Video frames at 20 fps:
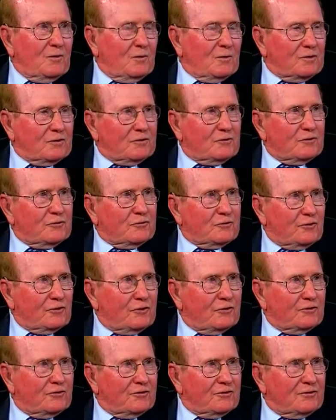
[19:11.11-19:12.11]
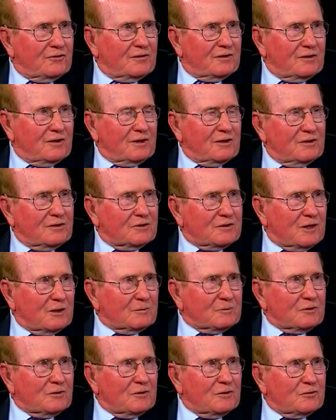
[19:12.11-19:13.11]
was the church, and on the
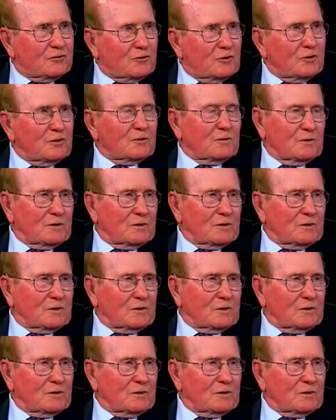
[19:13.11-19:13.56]
steps of the church